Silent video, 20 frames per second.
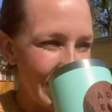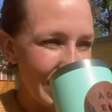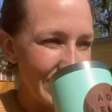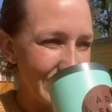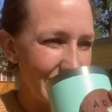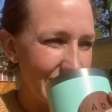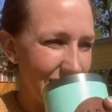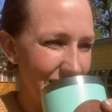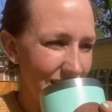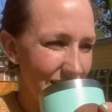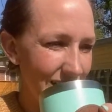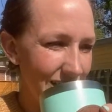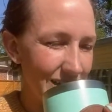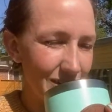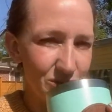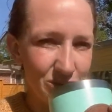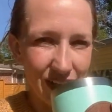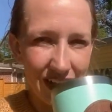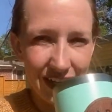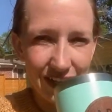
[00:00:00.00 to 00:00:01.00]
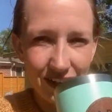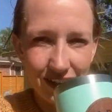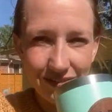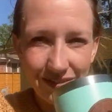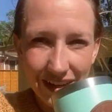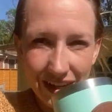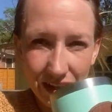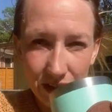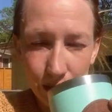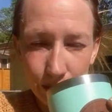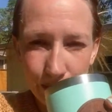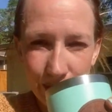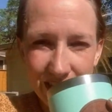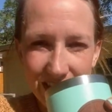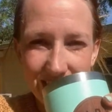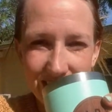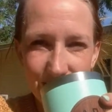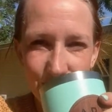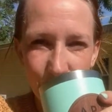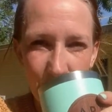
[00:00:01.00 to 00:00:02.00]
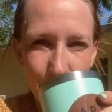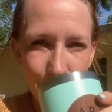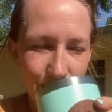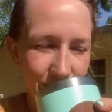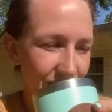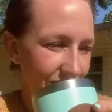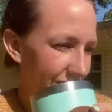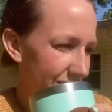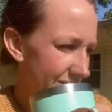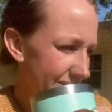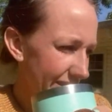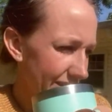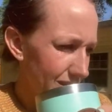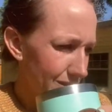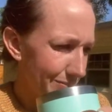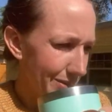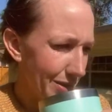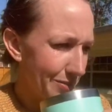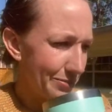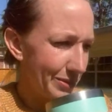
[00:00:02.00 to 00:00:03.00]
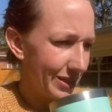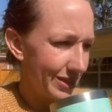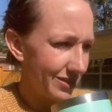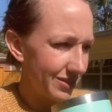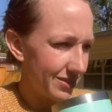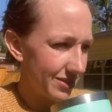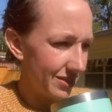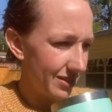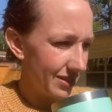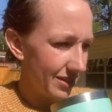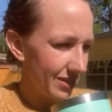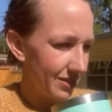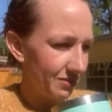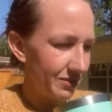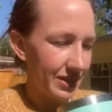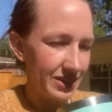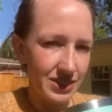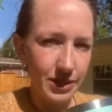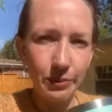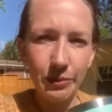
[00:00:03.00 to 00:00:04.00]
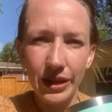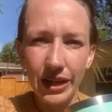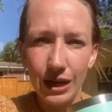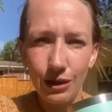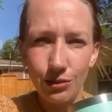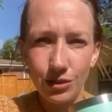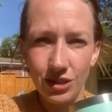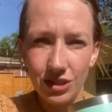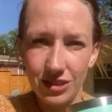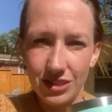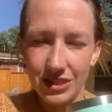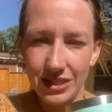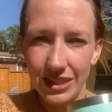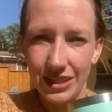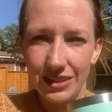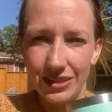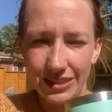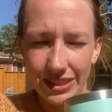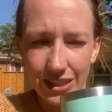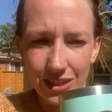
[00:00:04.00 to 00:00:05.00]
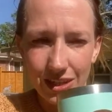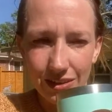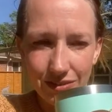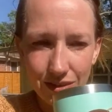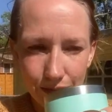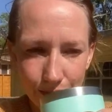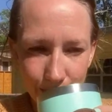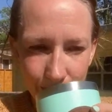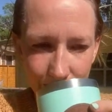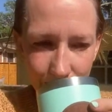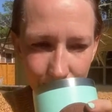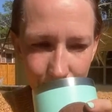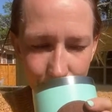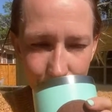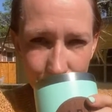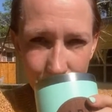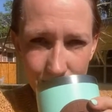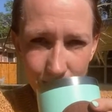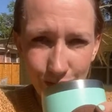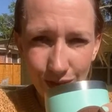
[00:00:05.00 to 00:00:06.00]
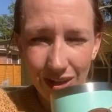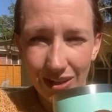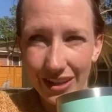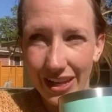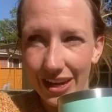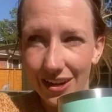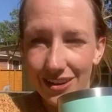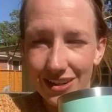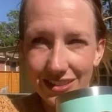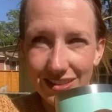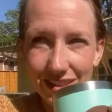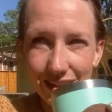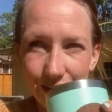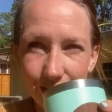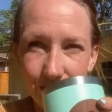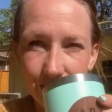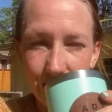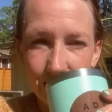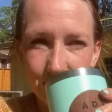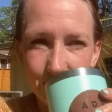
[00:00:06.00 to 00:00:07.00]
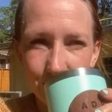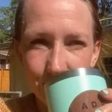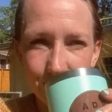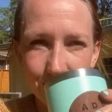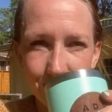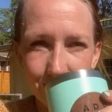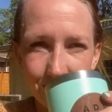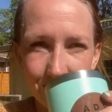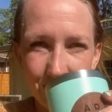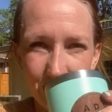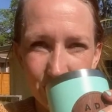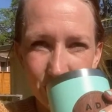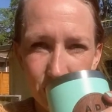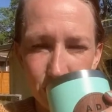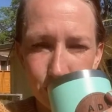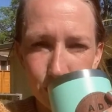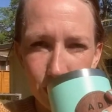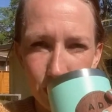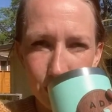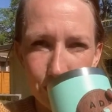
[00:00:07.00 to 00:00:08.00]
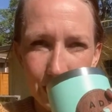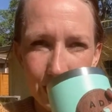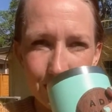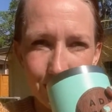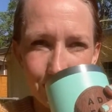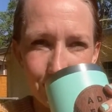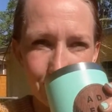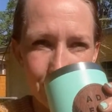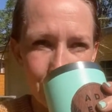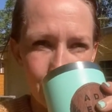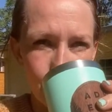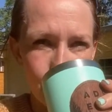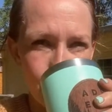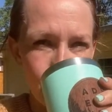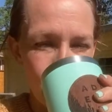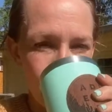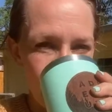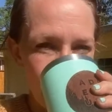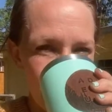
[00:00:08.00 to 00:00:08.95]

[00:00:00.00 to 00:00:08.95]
And I'm glad you're a fan of the peas. I'm really excited about peas. That's something I will just sit and eat off the plant. Well, carrots, I do that too. I'll just pull them out and eat them.